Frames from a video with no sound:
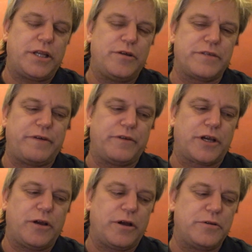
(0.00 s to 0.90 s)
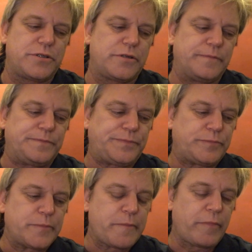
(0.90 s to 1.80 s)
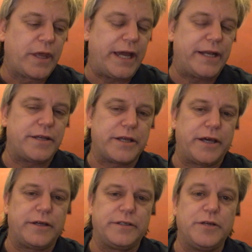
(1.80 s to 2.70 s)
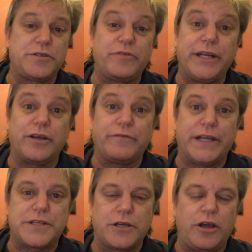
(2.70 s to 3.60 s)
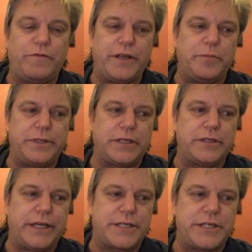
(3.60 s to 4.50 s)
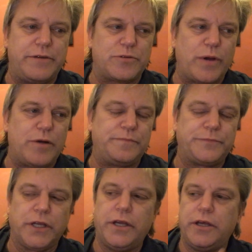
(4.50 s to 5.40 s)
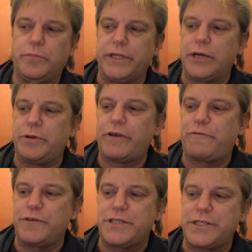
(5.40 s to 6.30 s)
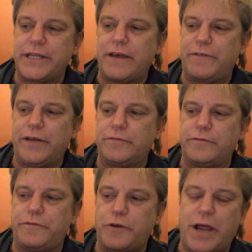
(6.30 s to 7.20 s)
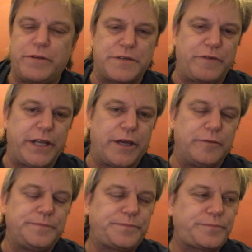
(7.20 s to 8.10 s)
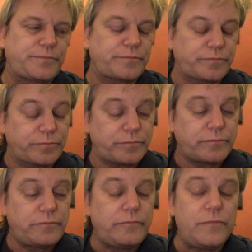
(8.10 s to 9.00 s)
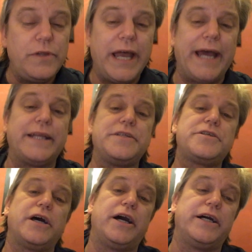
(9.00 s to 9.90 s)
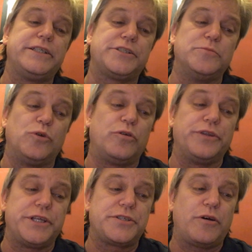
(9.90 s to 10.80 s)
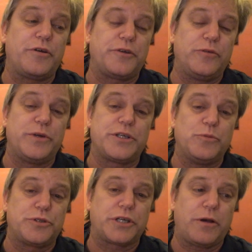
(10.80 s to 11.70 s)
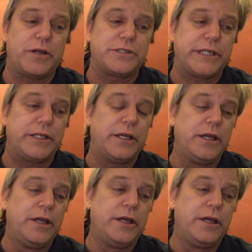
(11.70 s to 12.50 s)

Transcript: and loads of other co-hosts. And it was a really good event, so hopefully it'll be done next year as well. But there'll be references to that event throughout this video. And I did some more on the Storathon, which I'm also co-hosting.